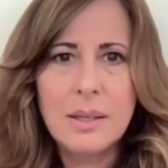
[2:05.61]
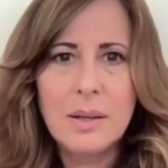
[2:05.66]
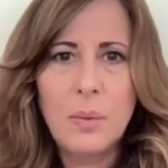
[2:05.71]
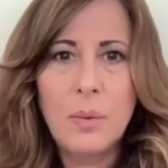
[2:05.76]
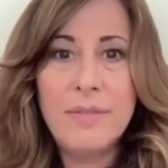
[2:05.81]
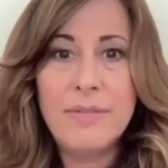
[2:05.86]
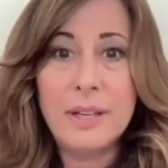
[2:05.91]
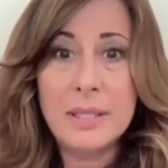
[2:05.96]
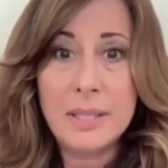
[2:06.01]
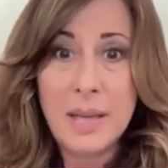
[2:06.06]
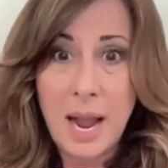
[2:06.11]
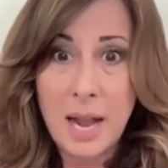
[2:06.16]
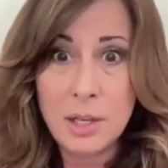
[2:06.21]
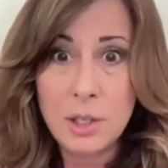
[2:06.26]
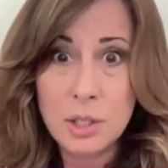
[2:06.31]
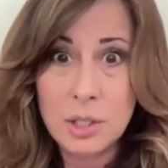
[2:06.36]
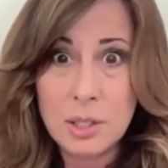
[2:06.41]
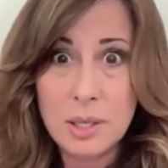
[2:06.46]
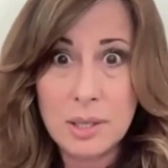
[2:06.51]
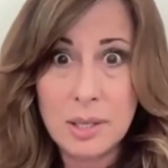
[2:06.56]
We've
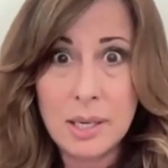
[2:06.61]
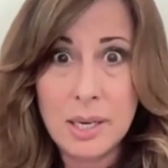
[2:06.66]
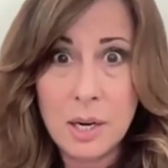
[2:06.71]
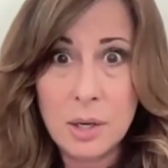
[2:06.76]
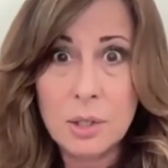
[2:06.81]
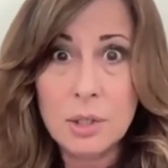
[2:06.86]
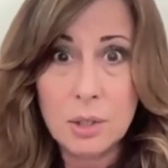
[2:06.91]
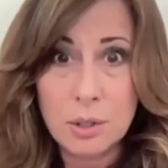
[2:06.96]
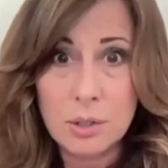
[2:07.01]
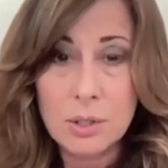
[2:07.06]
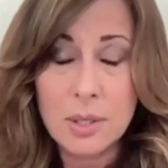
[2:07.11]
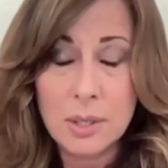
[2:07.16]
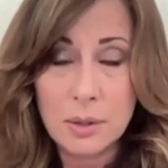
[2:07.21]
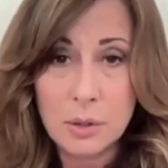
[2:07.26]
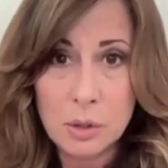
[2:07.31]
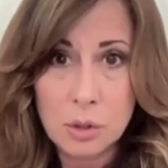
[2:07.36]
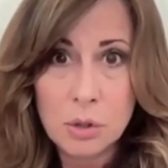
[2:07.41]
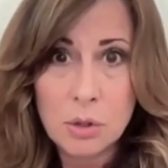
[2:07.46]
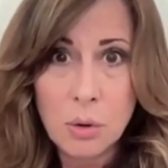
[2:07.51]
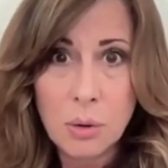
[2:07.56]
attached to the characters in
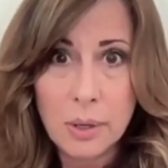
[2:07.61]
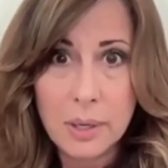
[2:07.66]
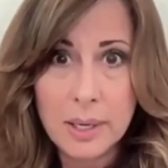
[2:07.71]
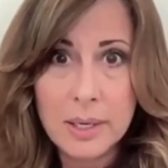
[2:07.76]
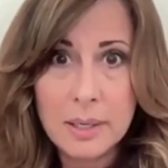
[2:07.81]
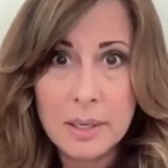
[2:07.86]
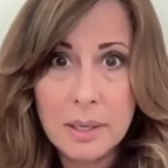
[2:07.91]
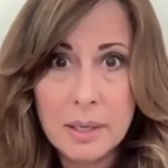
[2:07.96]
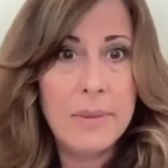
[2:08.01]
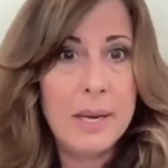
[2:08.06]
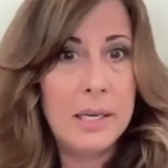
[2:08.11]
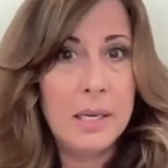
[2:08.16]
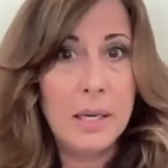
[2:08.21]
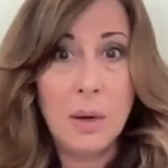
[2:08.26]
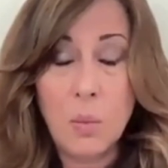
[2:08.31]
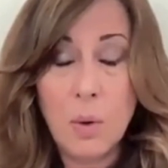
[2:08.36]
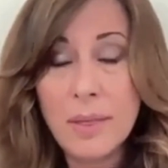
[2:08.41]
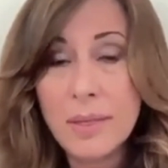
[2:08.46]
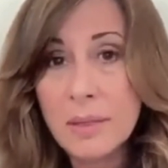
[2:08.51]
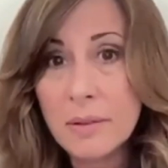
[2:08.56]
the story,
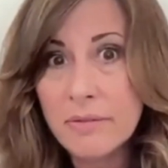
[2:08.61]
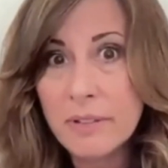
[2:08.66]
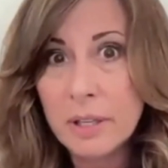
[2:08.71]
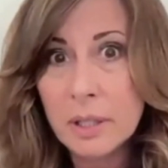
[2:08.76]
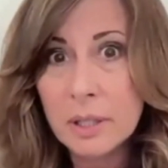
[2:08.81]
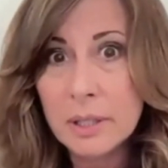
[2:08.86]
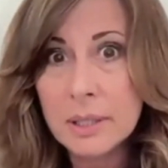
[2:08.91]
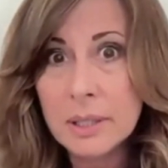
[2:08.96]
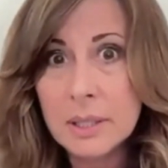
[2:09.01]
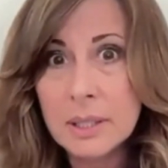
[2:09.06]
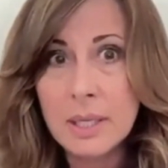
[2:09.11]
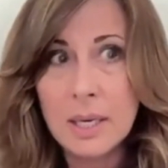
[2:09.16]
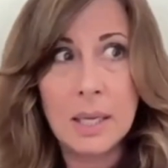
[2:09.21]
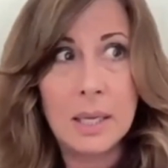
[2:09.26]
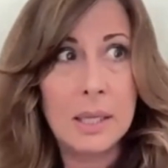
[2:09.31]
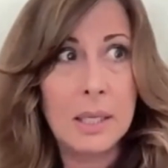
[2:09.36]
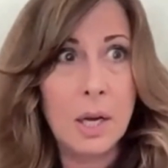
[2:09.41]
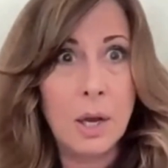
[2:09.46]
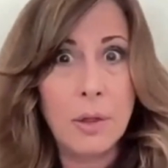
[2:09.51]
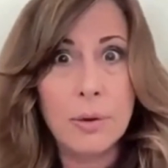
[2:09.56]
making one the villain
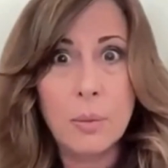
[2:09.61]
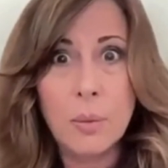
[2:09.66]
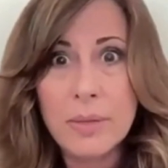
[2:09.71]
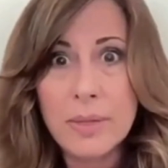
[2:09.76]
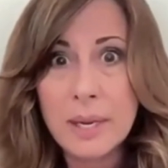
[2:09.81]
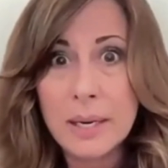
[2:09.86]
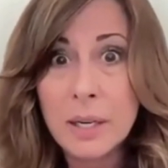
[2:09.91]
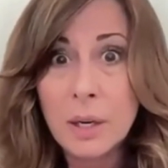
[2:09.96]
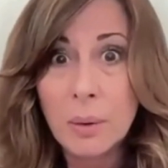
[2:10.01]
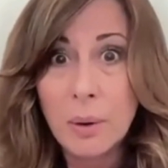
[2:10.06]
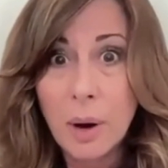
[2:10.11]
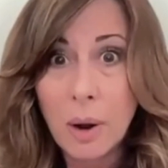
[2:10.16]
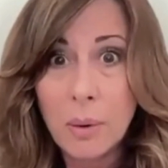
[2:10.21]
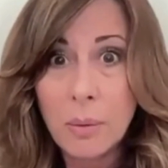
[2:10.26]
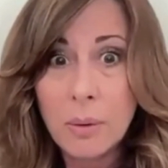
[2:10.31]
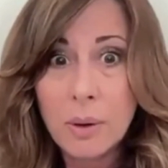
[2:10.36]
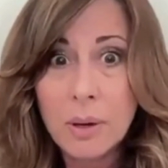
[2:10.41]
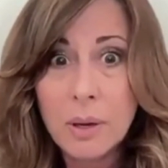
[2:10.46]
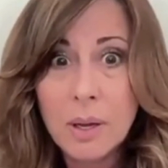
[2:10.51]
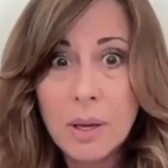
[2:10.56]
and the other one the
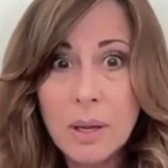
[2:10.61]
hero,